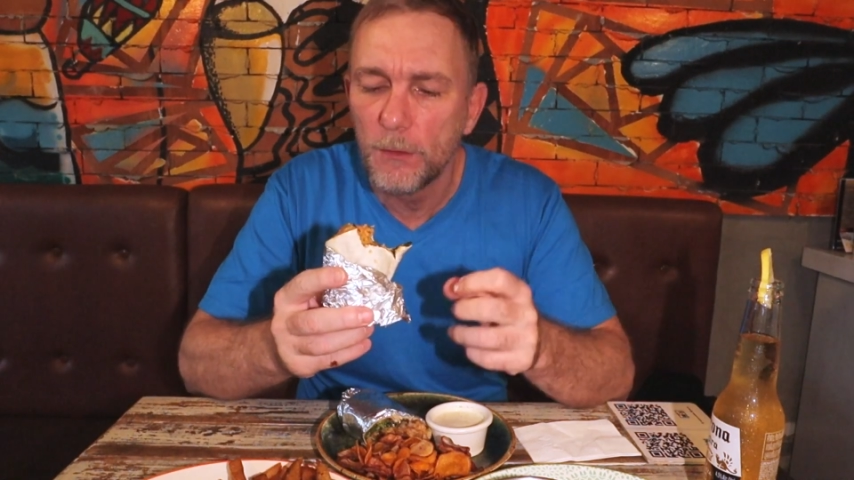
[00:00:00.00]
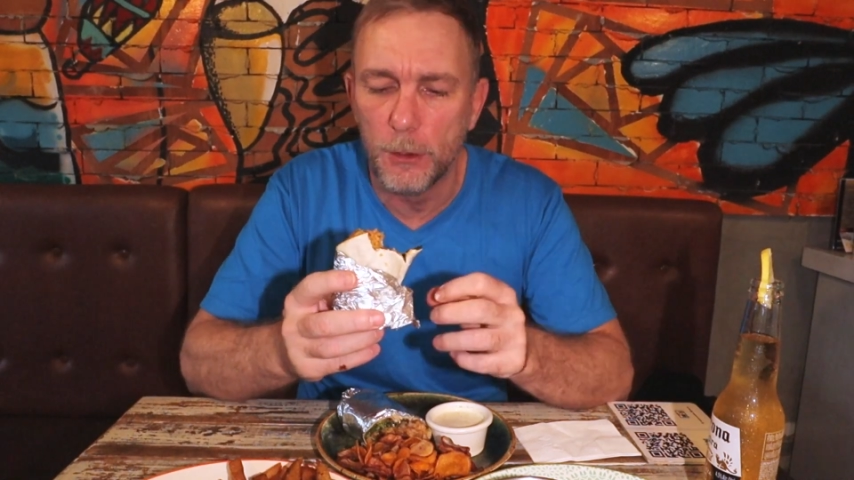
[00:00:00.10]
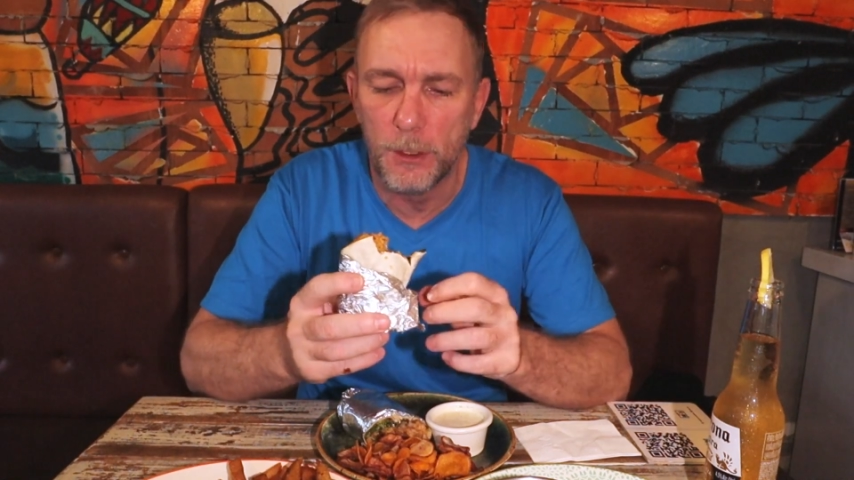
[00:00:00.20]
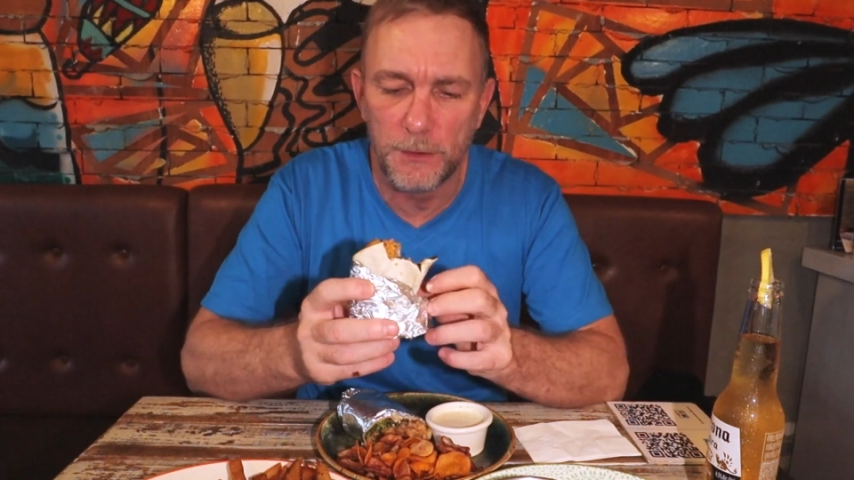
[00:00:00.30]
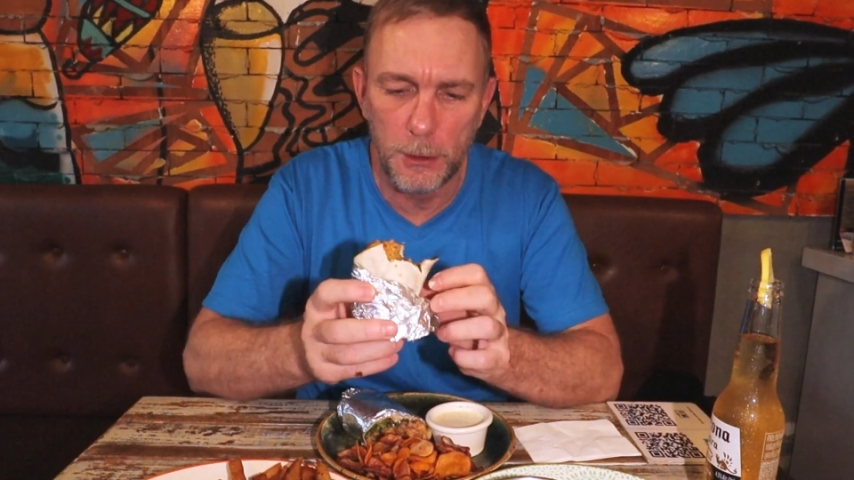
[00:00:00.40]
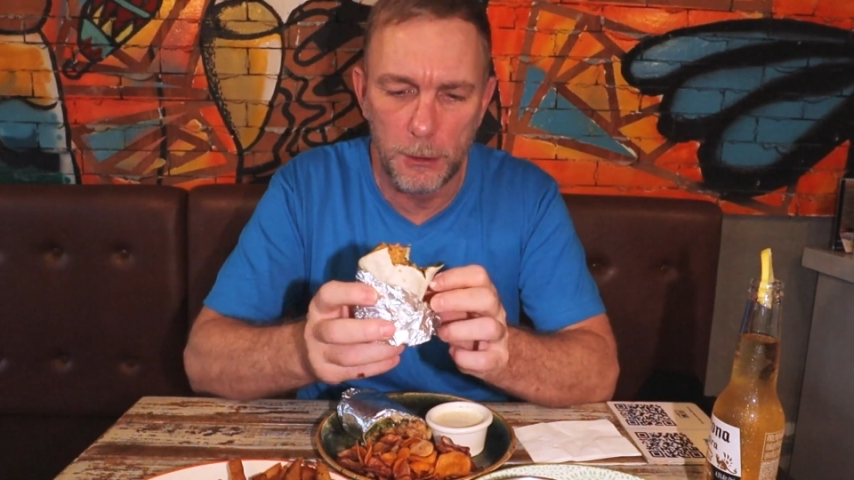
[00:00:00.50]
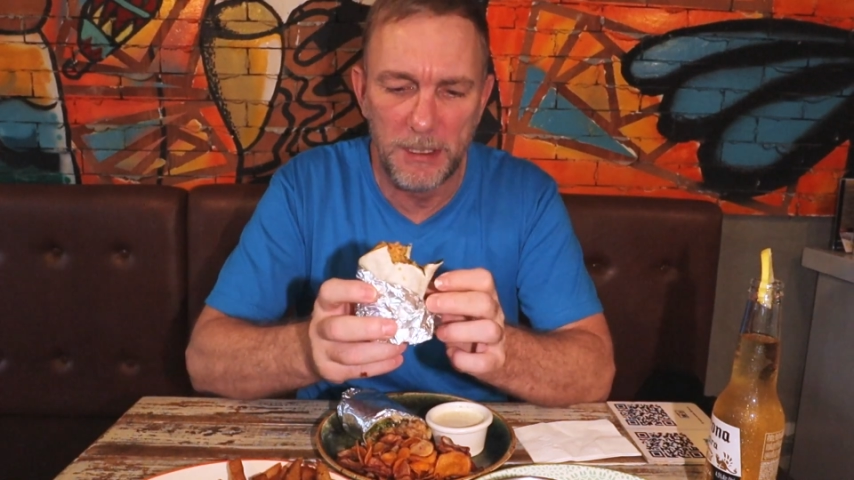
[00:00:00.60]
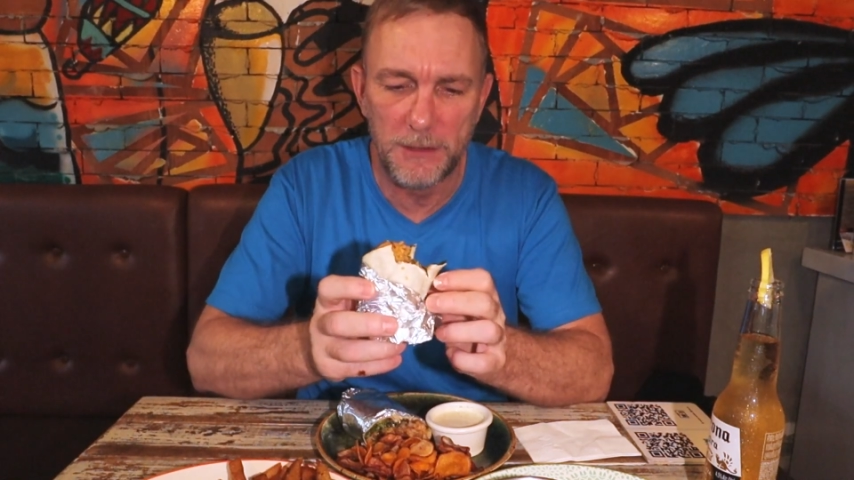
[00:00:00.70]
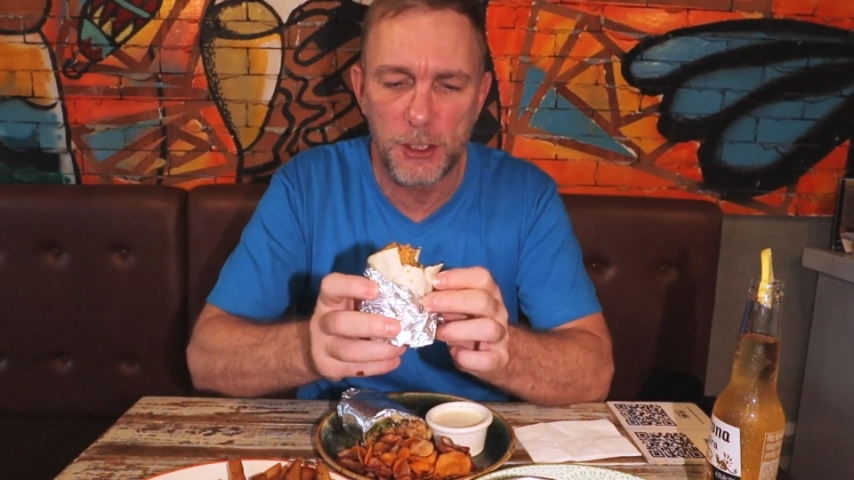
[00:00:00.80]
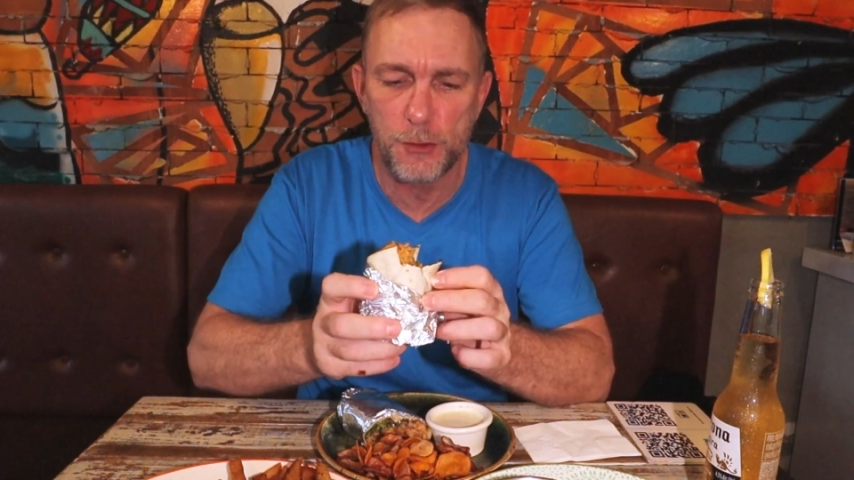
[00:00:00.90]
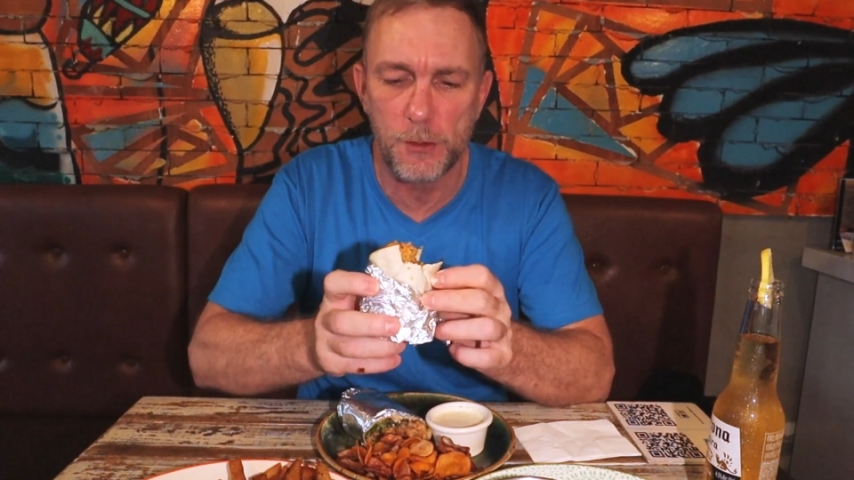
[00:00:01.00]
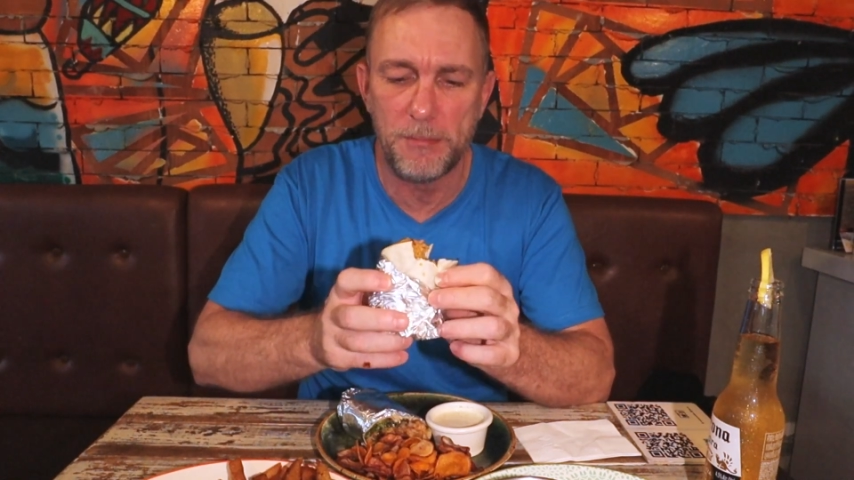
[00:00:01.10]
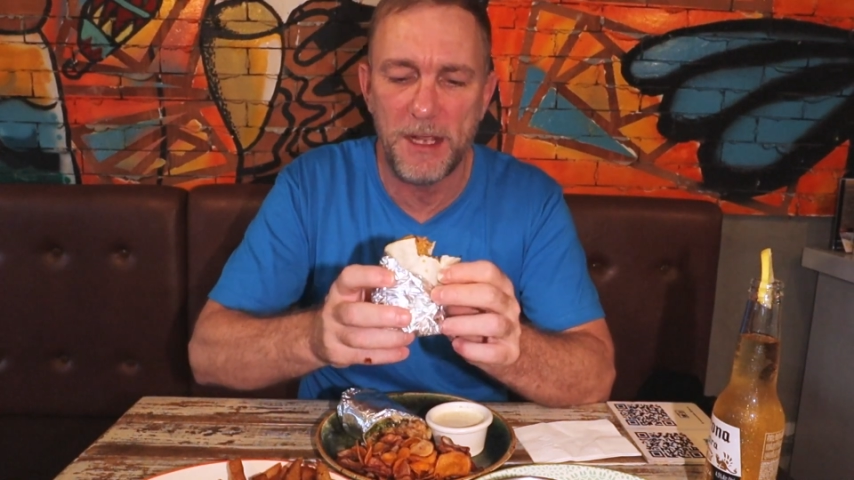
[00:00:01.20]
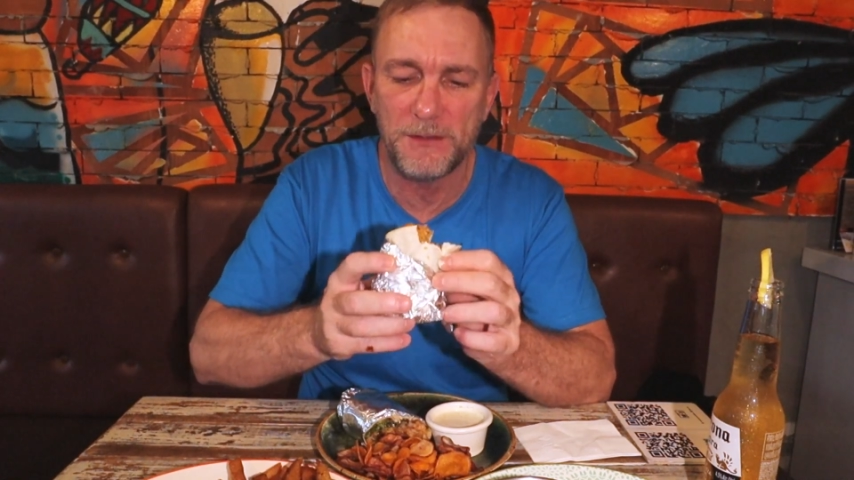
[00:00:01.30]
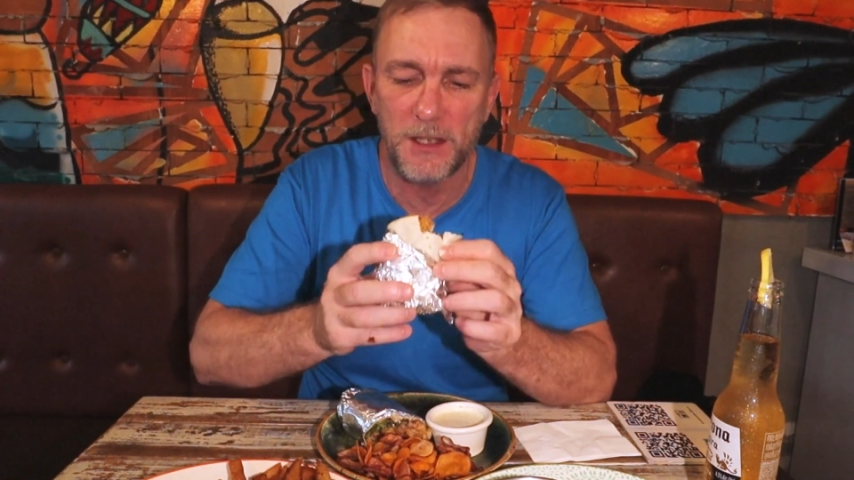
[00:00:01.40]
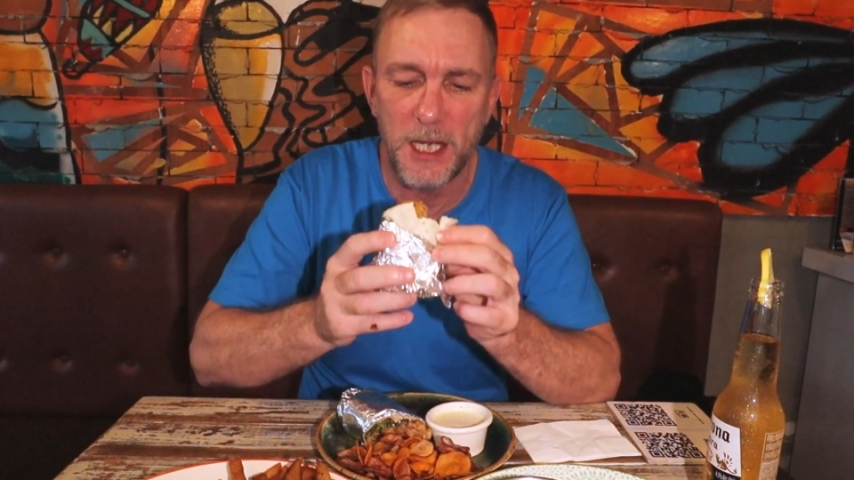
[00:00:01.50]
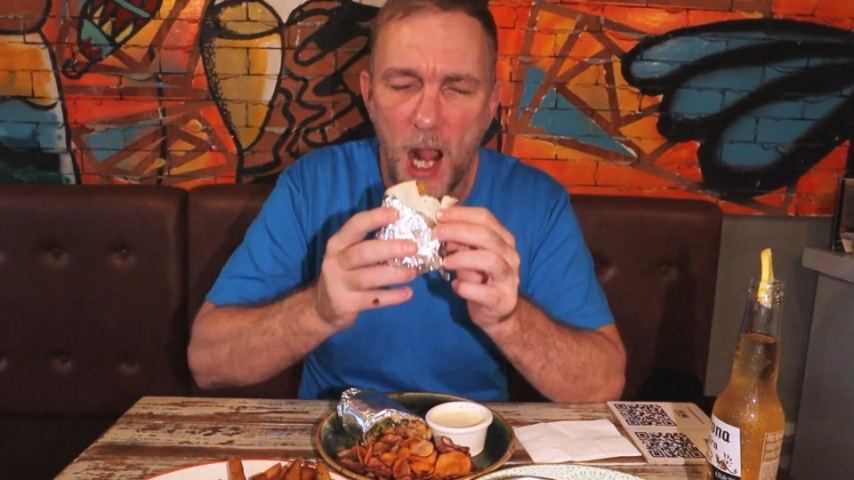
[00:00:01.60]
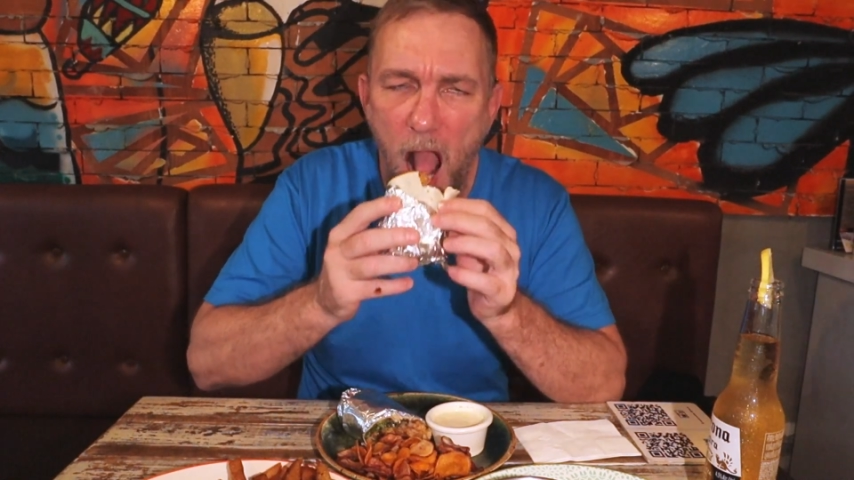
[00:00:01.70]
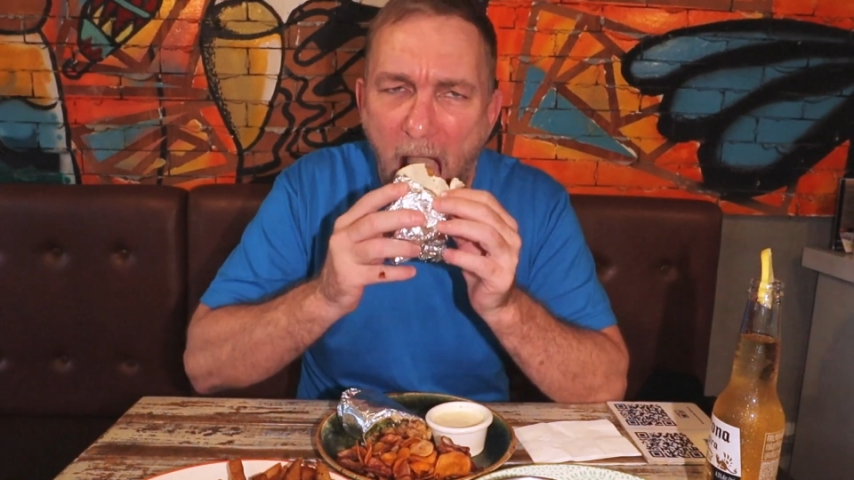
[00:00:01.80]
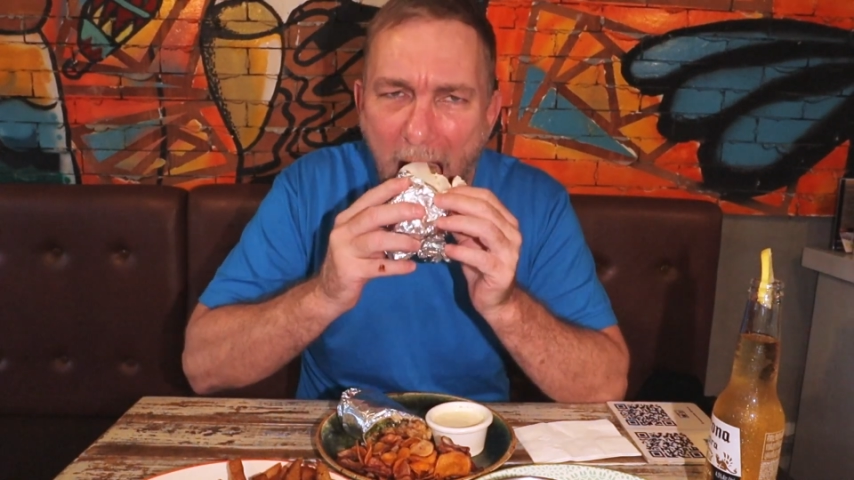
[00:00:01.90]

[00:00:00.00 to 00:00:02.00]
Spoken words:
There is a little bit of a shrimp paste in here.